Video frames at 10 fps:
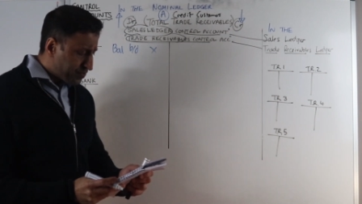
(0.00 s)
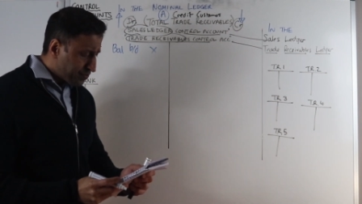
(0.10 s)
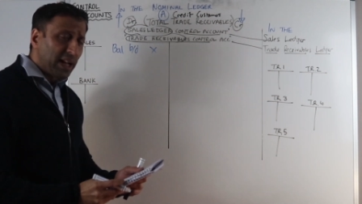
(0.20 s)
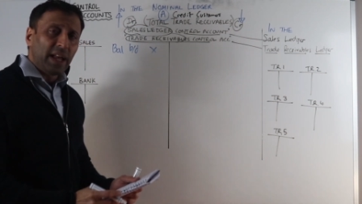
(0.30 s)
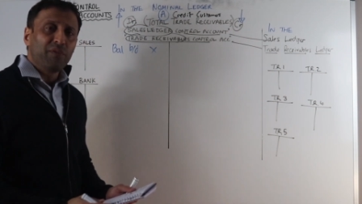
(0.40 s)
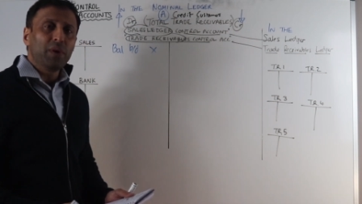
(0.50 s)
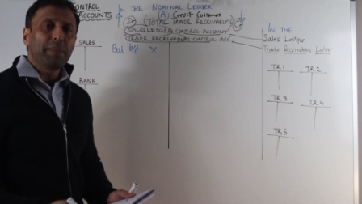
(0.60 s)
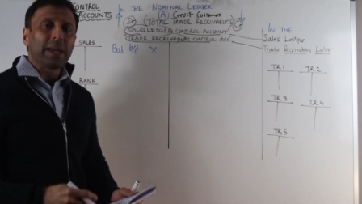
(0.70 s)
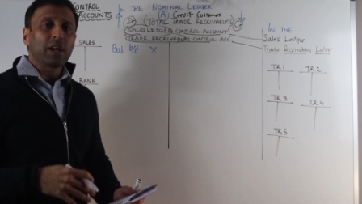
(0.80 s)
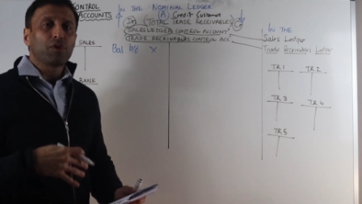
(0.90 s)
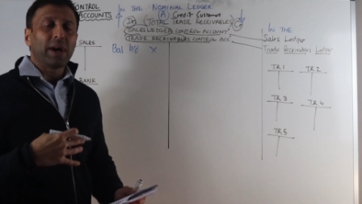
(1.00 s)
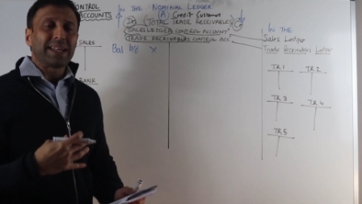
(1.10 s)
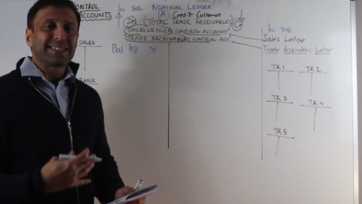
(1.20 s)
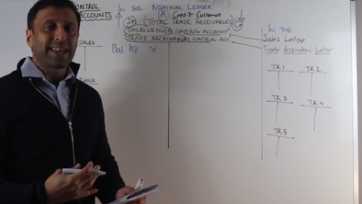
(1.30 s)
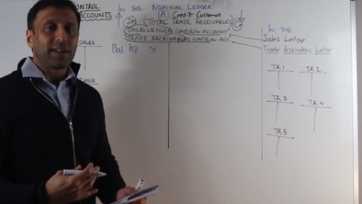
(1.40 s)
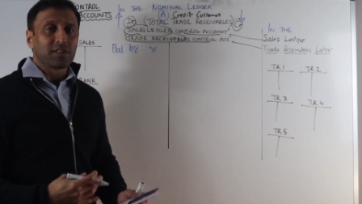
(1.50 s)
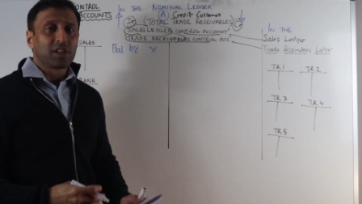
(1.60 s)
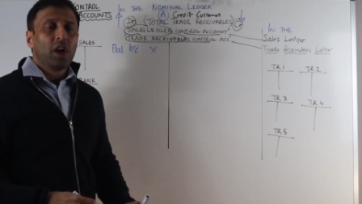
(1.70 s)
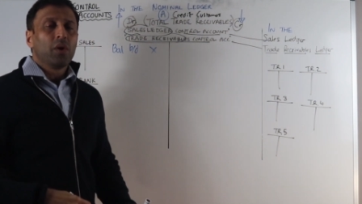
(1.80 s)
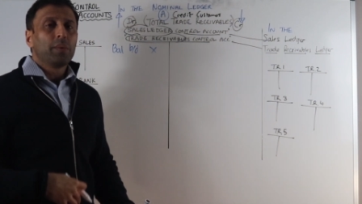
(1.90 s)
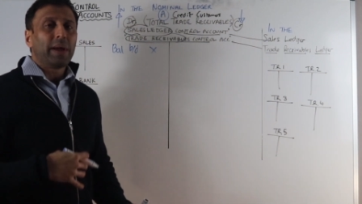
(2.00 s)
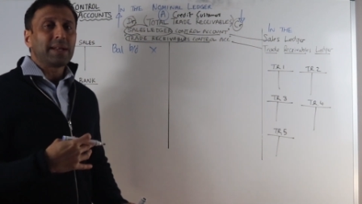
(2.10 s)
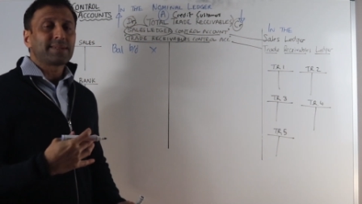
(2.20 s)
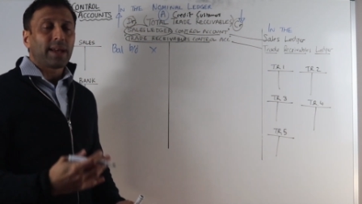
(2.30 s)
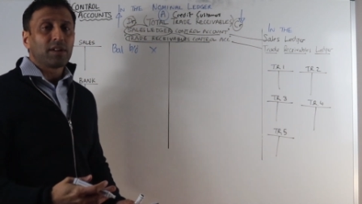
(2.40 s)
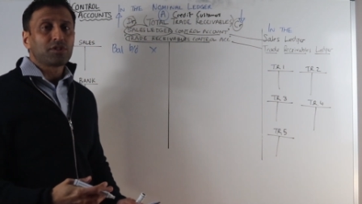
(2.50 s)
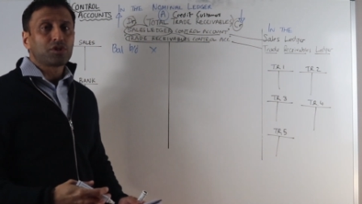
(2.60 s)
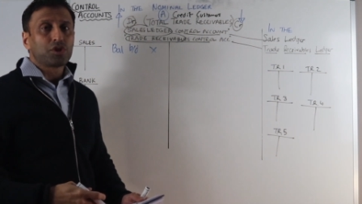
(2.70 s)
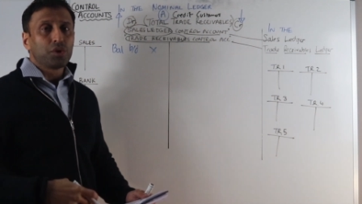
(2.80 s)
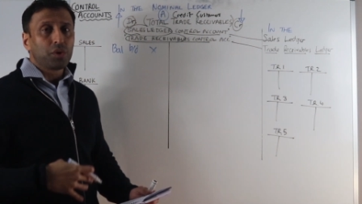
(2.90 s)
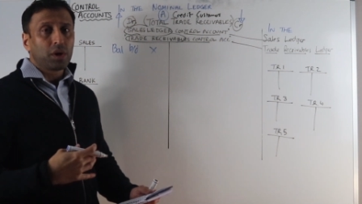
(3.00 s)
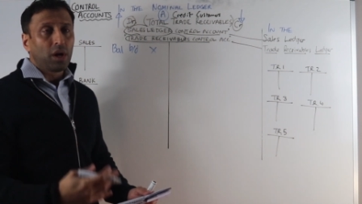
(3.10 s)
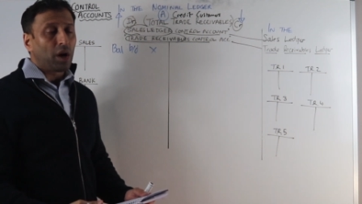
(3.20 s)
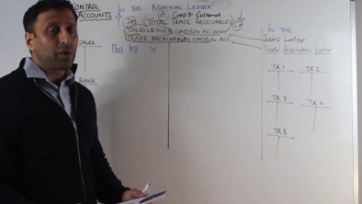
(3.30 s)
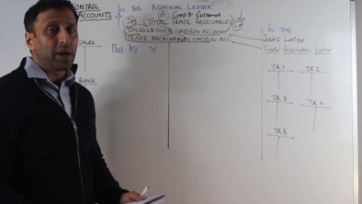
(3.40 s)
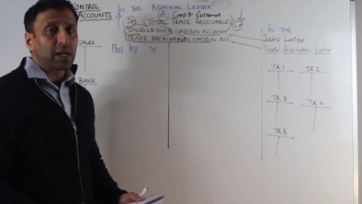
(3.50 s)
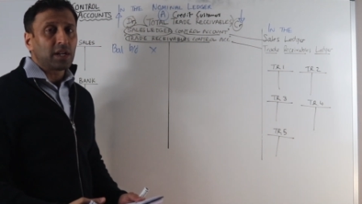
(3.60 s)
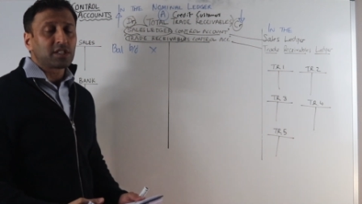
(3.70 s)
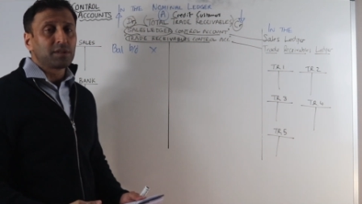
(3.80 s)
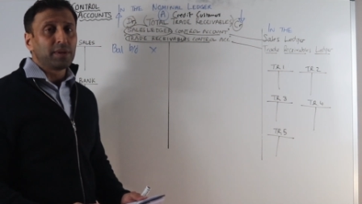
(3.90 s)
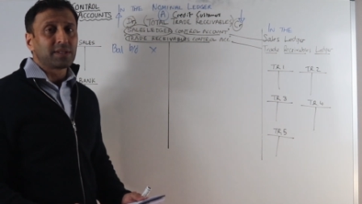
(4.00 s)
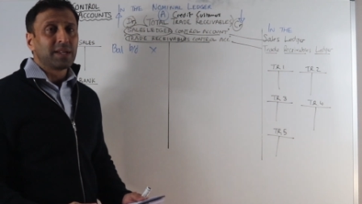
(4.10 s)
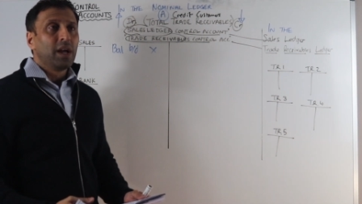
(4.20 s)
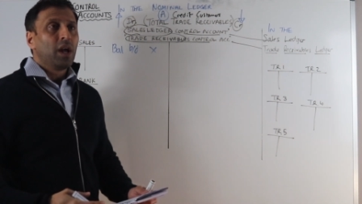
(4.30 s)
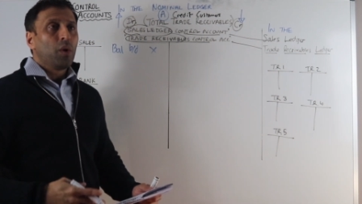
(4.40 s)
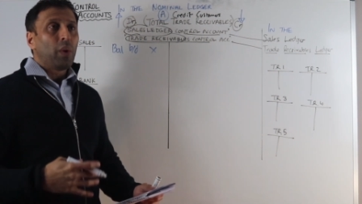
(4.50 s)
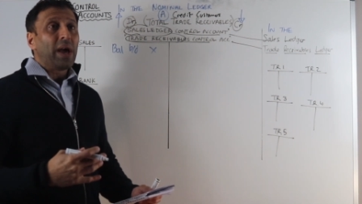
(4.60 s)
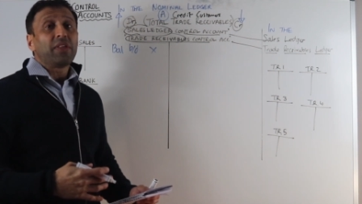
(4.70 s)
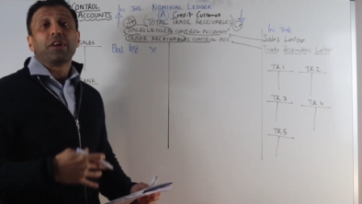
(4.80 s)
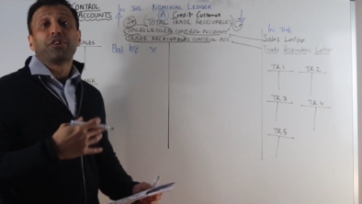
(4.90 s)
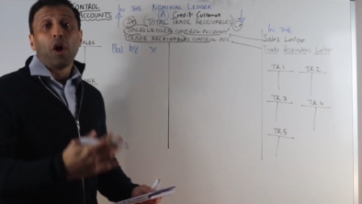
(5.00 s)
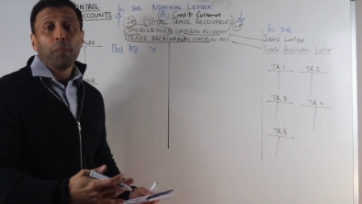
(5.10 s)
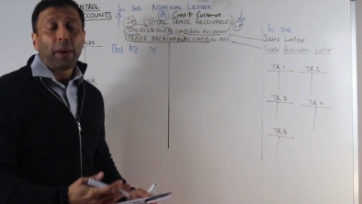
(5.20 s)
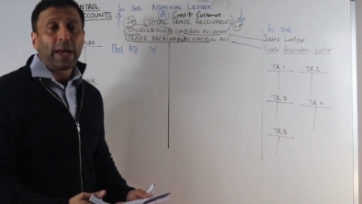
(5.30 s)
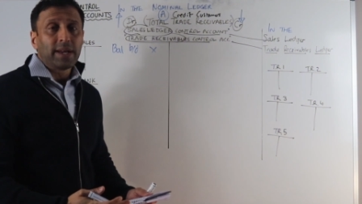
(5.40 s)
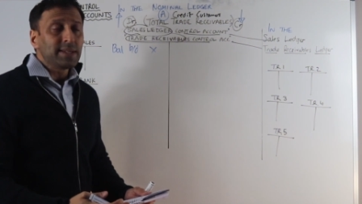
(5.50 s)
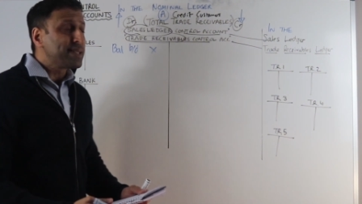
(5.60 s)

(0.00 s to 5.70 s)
Then if we make credit sales, we make sales to our credit customers where they don't pay